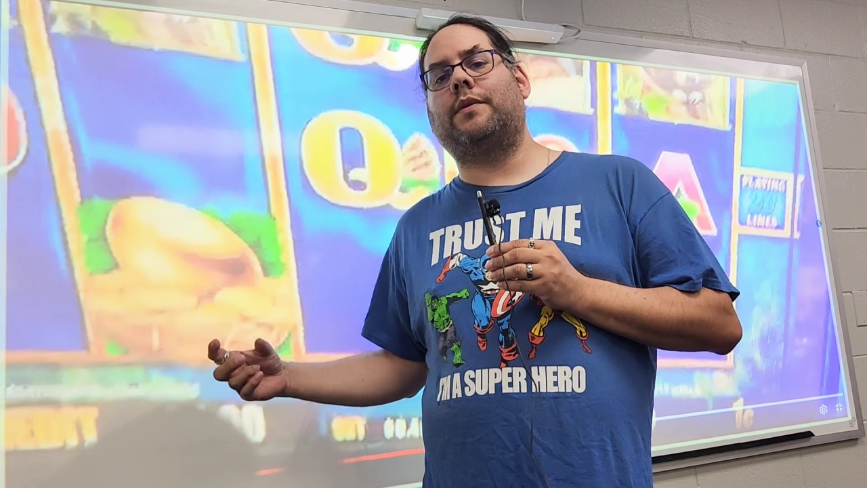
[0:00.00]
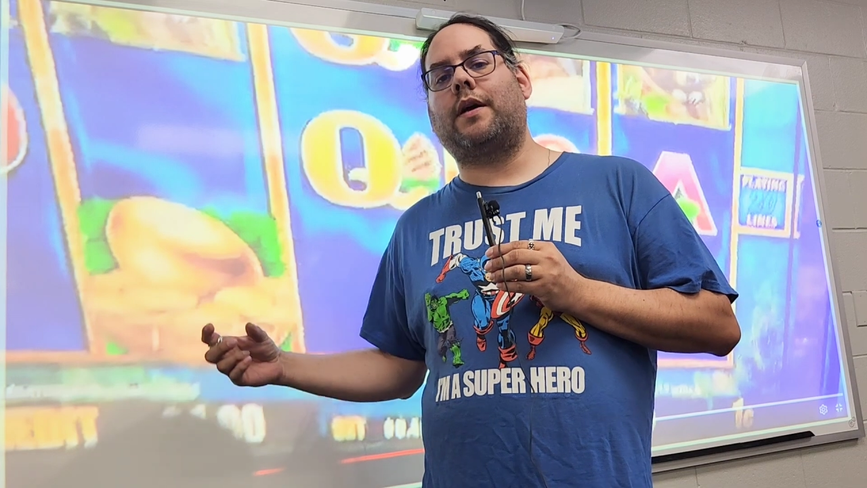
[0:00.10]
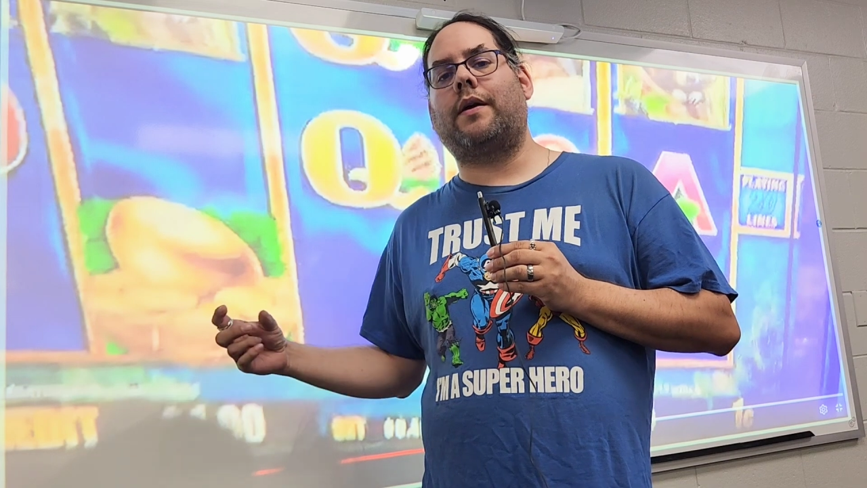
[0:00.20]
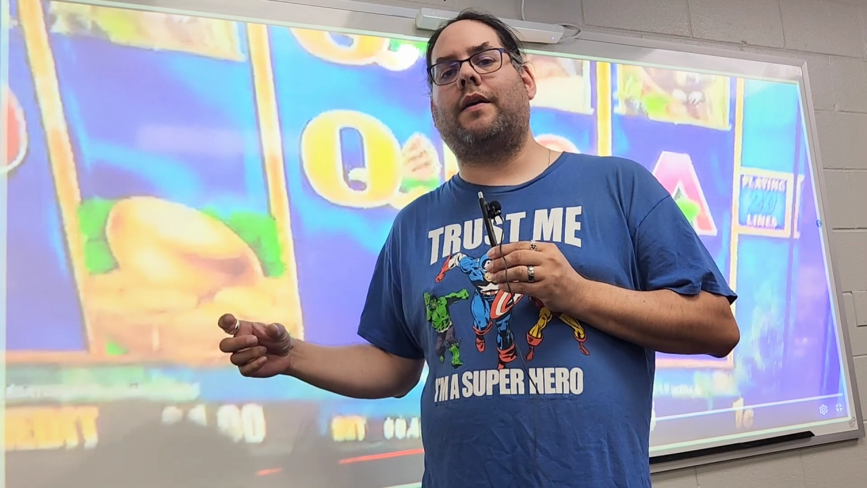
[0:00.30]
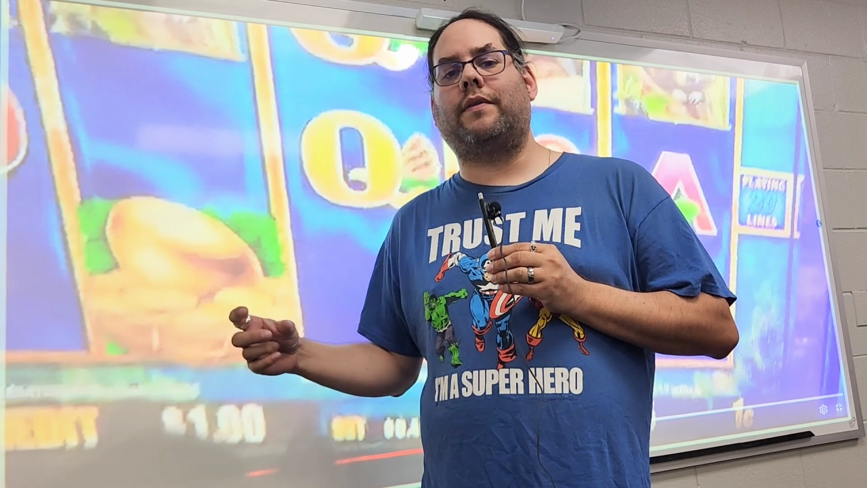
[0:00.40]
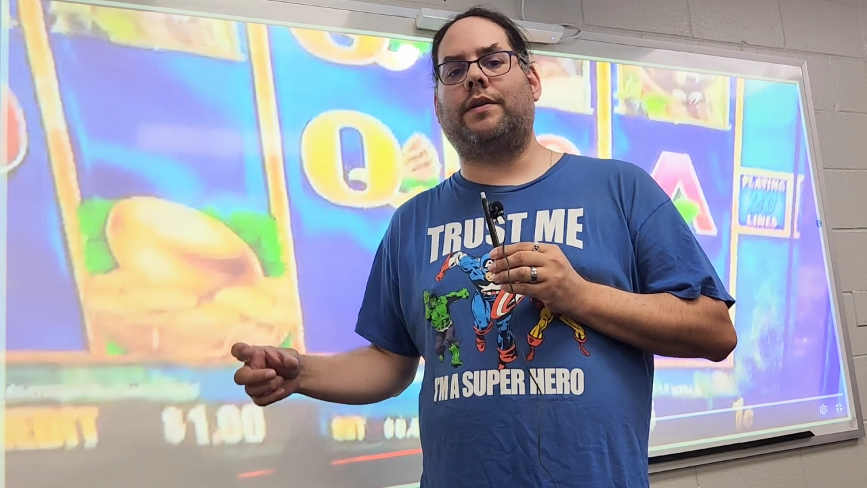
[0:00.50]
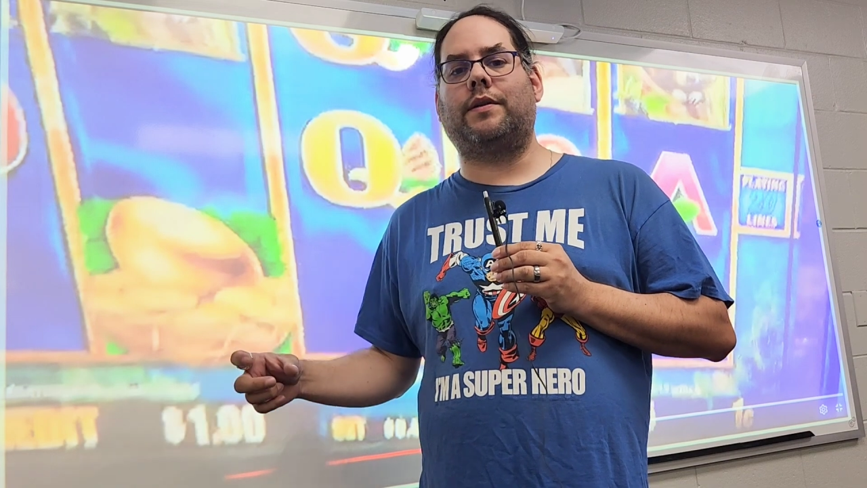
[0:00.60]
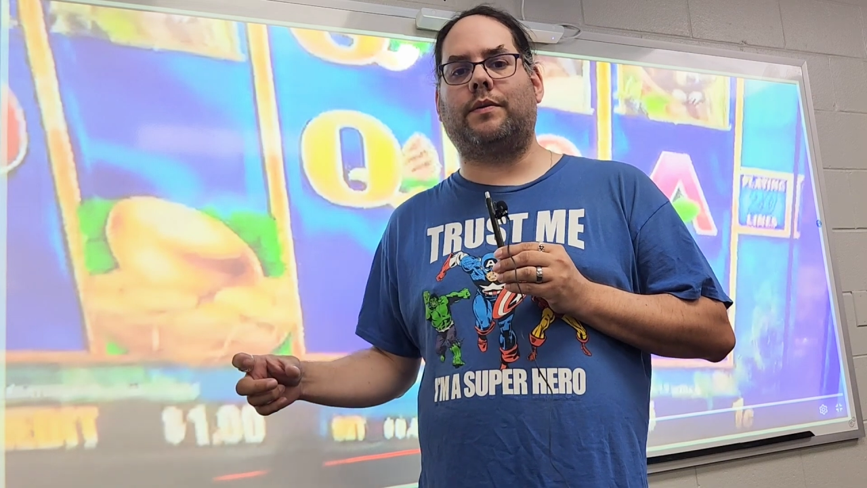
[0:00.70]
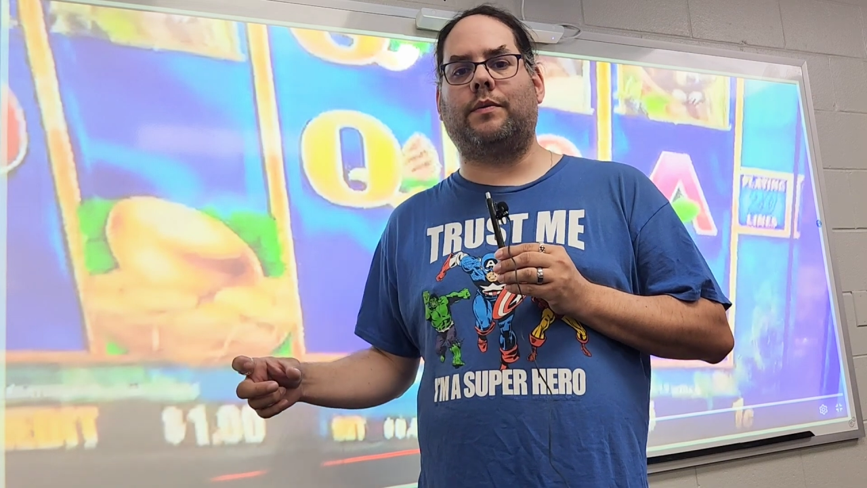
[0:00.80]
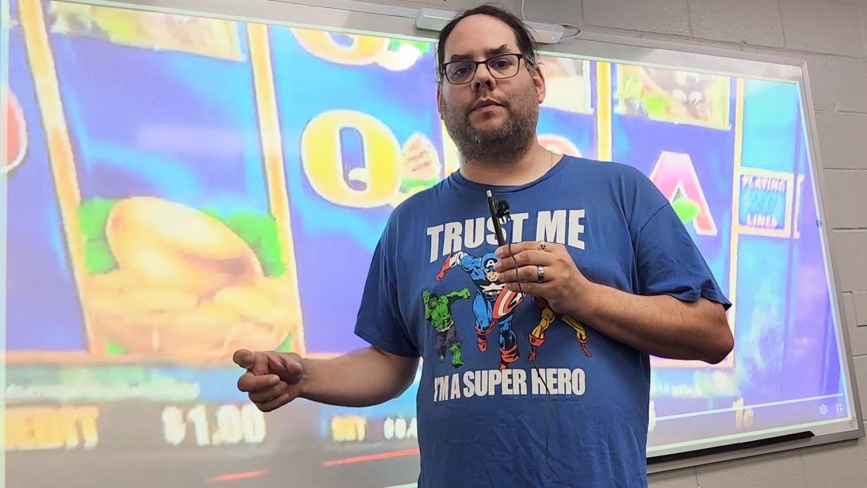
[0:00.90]
without having
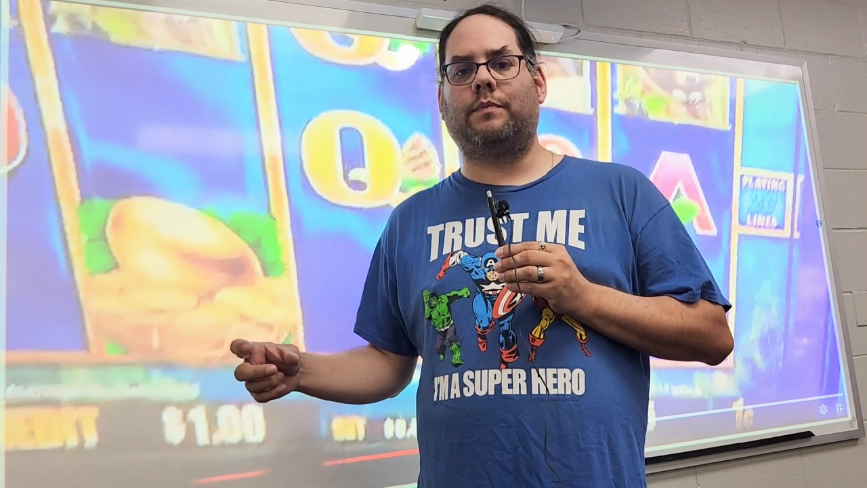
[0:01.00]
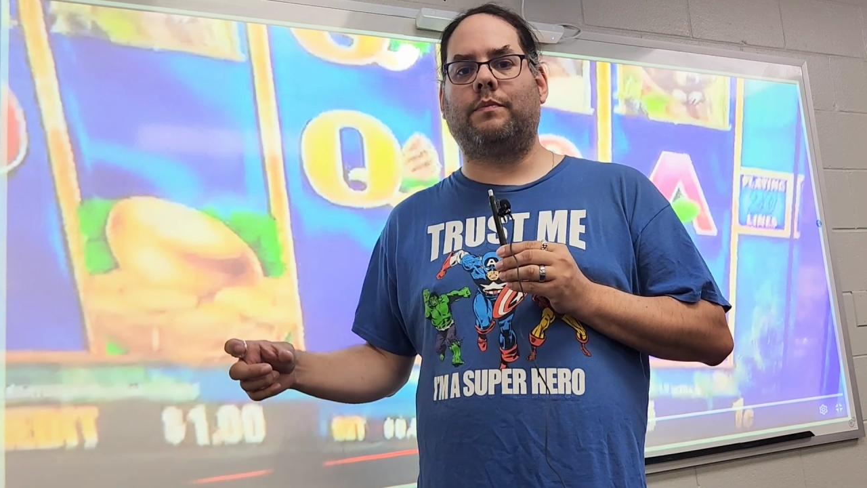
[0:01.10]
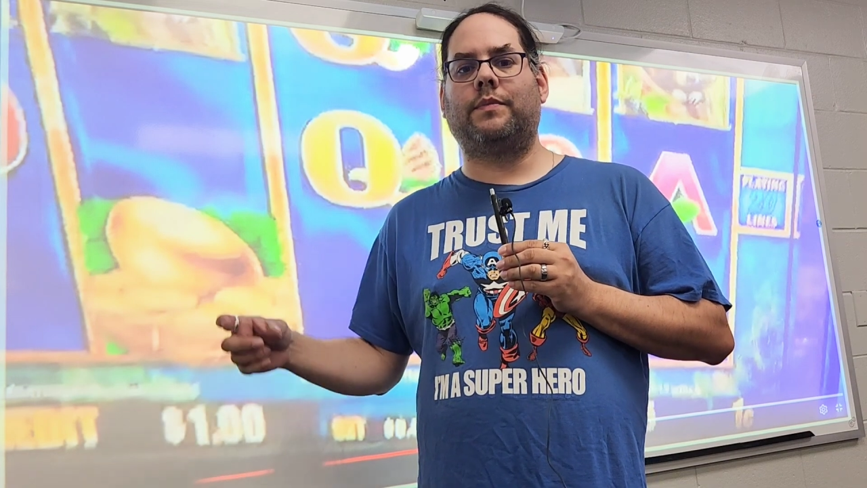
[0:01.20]
to